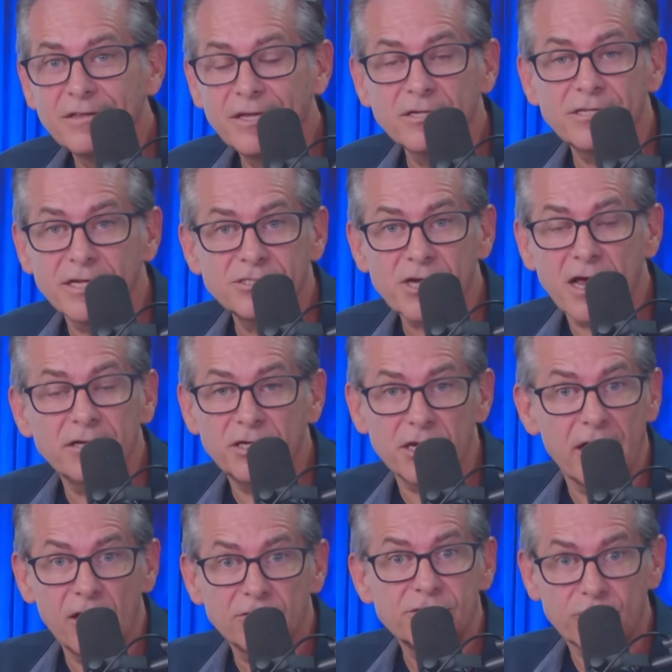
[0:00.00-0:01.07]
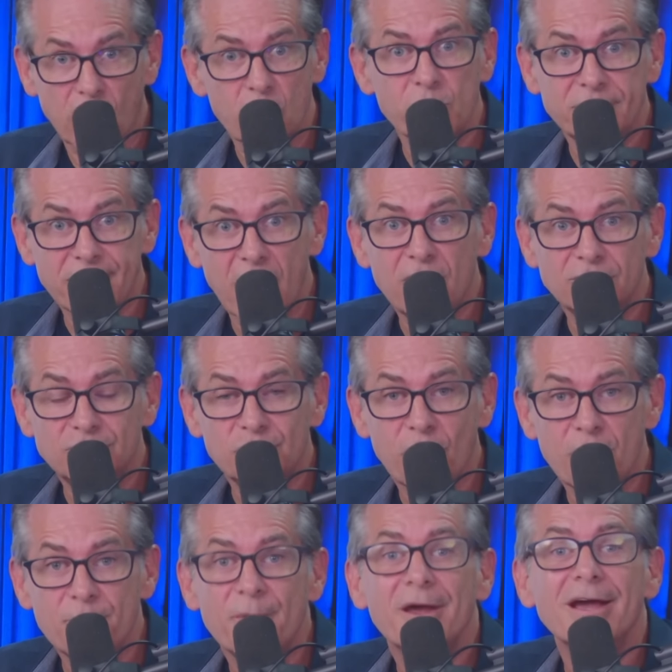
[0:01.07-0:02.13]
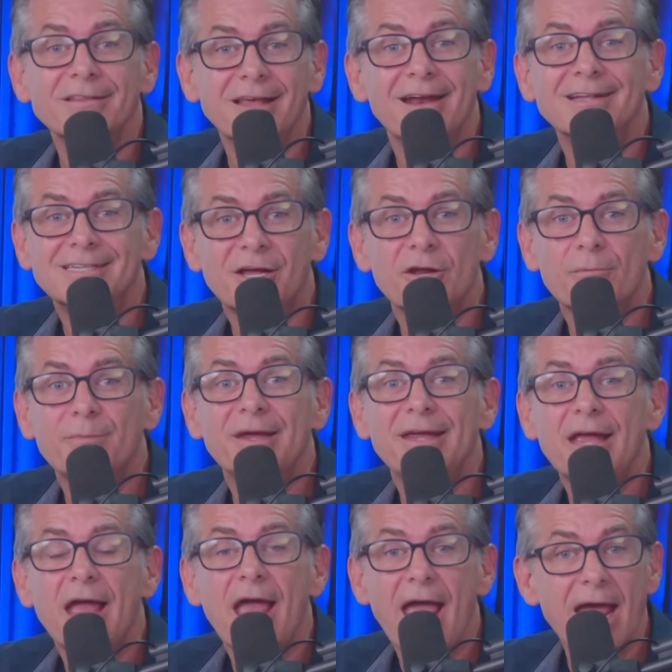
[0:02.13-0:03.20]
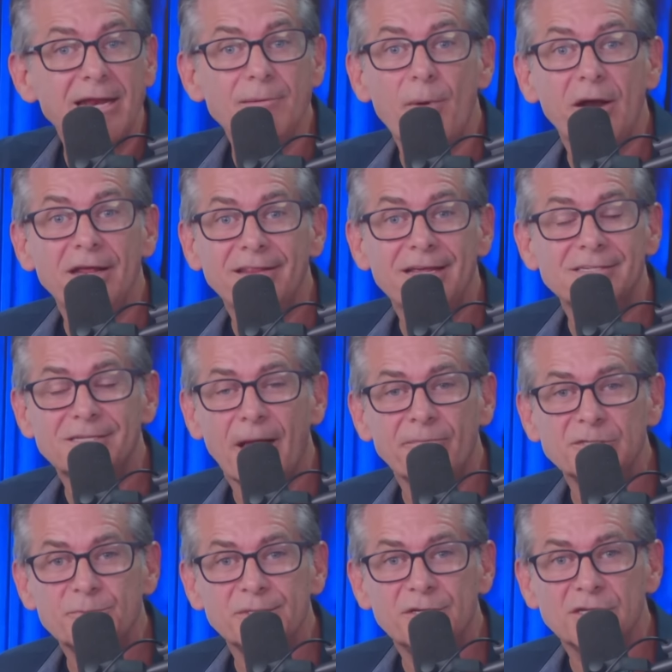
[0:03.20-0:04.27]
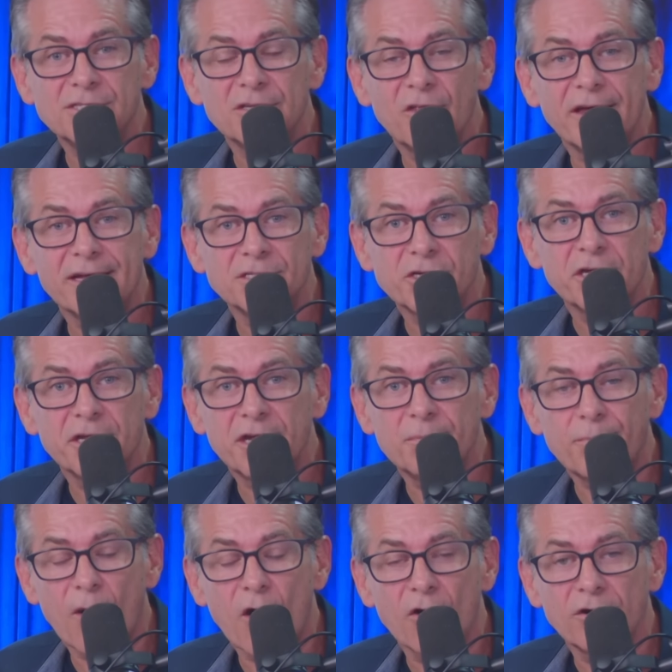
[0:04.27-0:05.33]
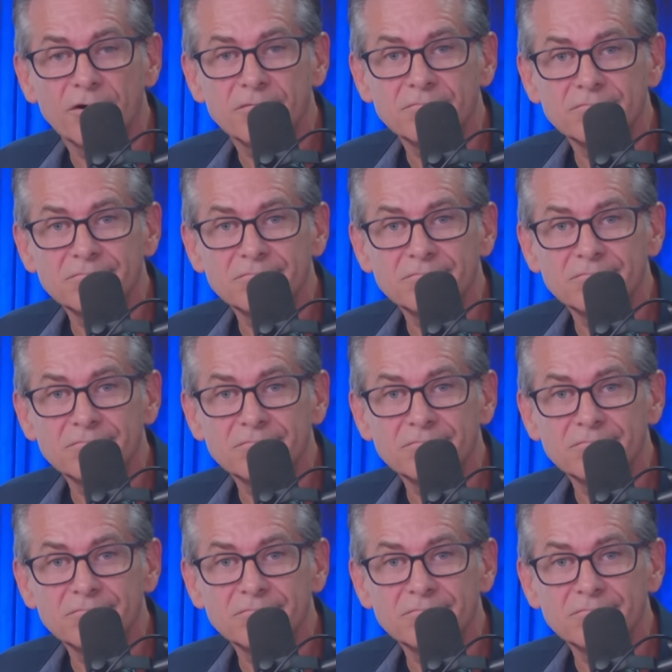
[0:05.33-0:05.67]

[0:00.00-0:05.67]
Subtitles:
It'll start with Donald Trump, and then it's going to be anybody the establishment doesn't like is going to get barred.